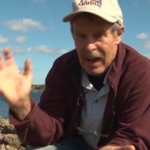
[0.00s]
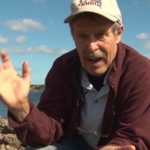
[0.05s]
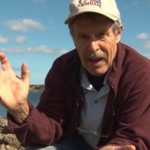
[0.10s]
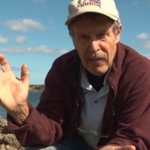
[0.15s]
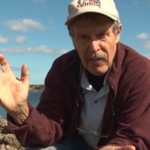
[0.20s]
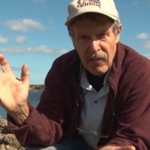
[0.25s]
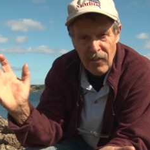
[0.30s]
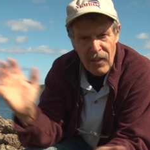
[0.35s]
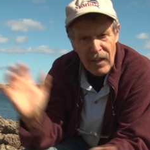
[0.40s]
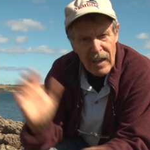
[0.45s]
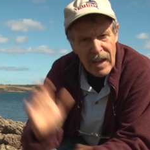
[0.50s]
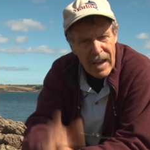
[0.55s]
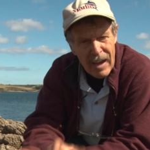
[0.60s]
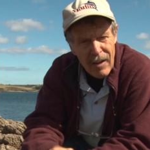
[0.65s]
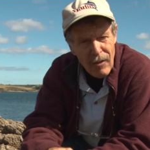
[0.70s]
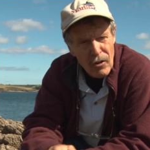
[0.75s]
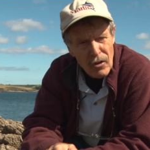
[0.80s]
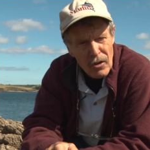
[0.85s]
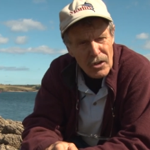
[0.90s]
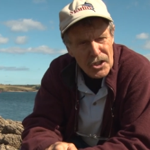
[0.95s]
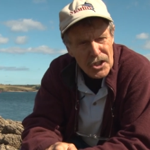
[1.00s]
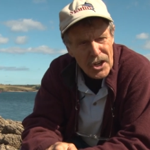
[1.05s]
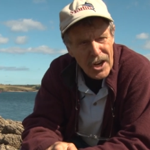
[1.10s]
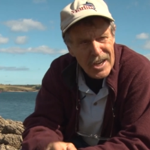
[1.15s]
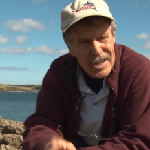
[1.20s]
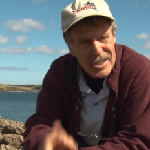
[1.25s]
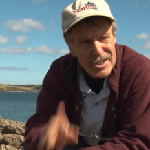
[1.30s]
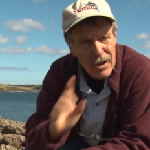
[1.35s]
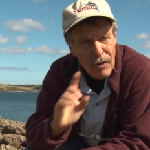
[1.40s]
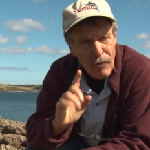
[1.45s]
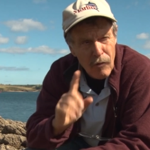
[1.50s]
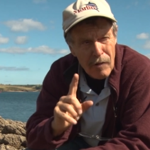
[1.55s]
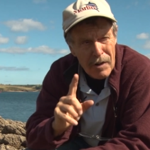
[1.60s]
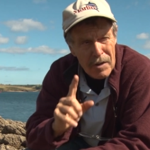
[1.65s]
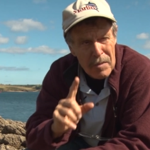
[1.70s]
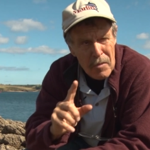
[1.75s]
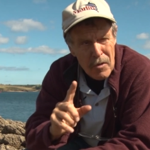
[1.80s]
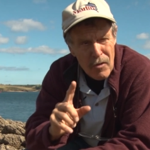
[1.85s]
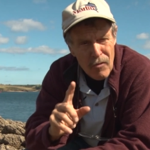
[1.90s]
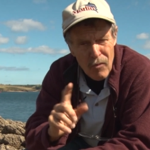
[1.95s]
And then think, how can I change? Now I've
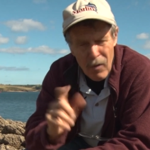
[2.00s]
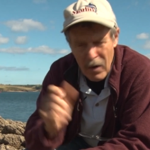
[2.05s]
already moved